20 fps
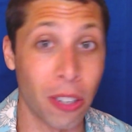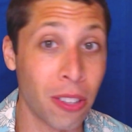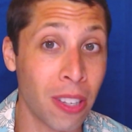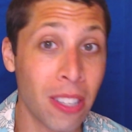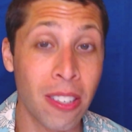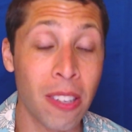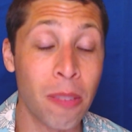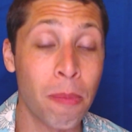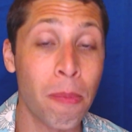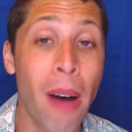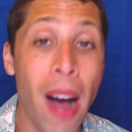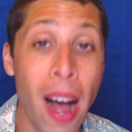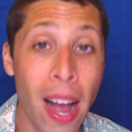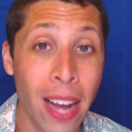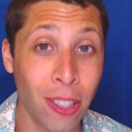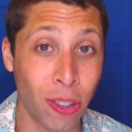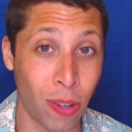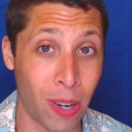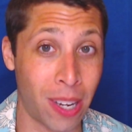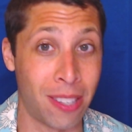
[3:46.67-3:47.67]
This is
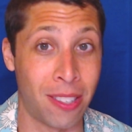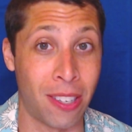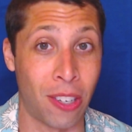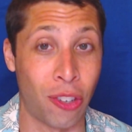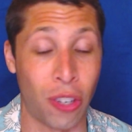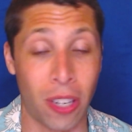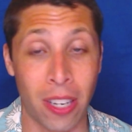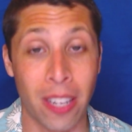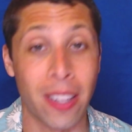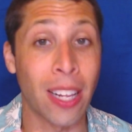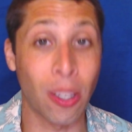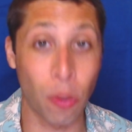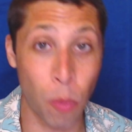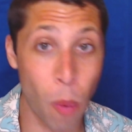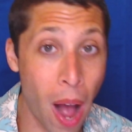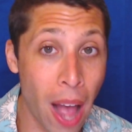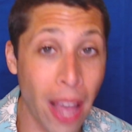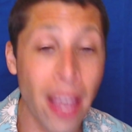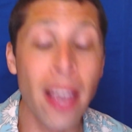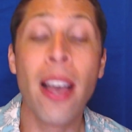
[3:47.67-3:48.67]
my transition. And that's
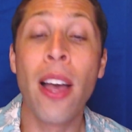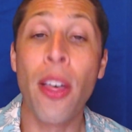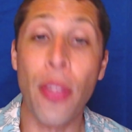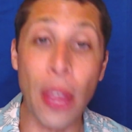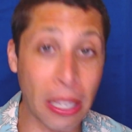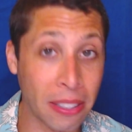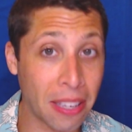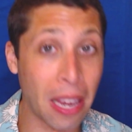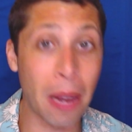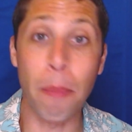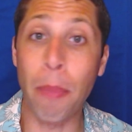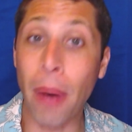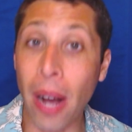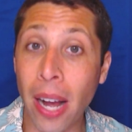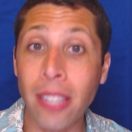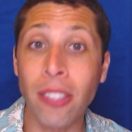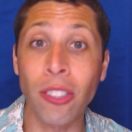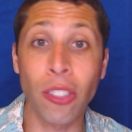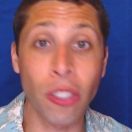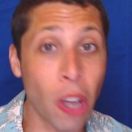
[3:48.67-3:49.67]
why things like
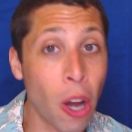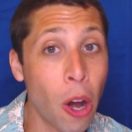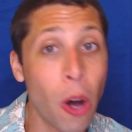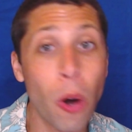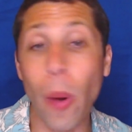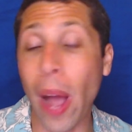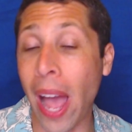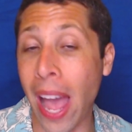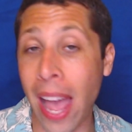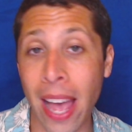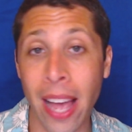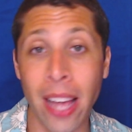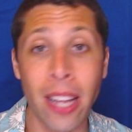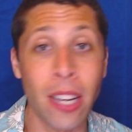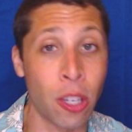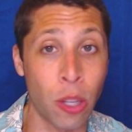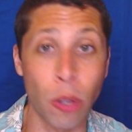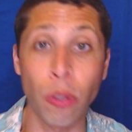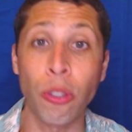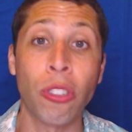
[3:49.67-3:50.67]
but, so, and
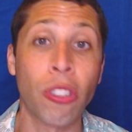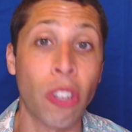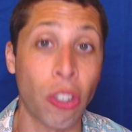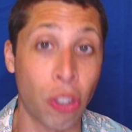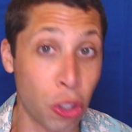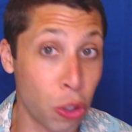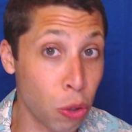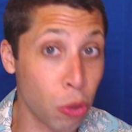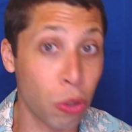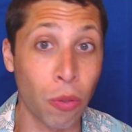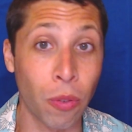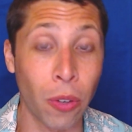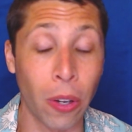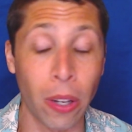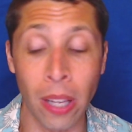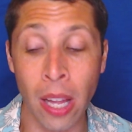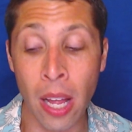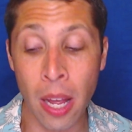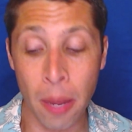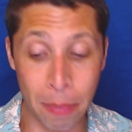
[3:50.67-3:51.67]
those are such
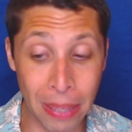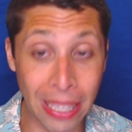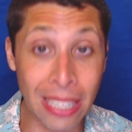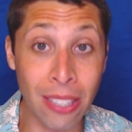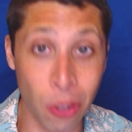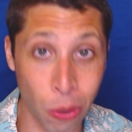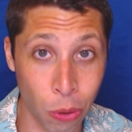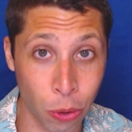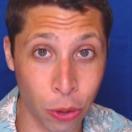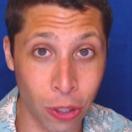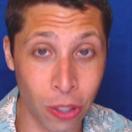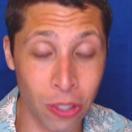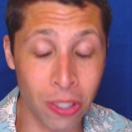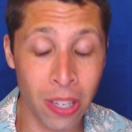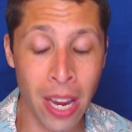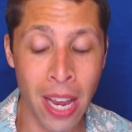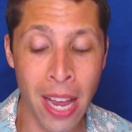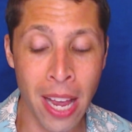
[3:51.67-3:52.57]
useful placeholders.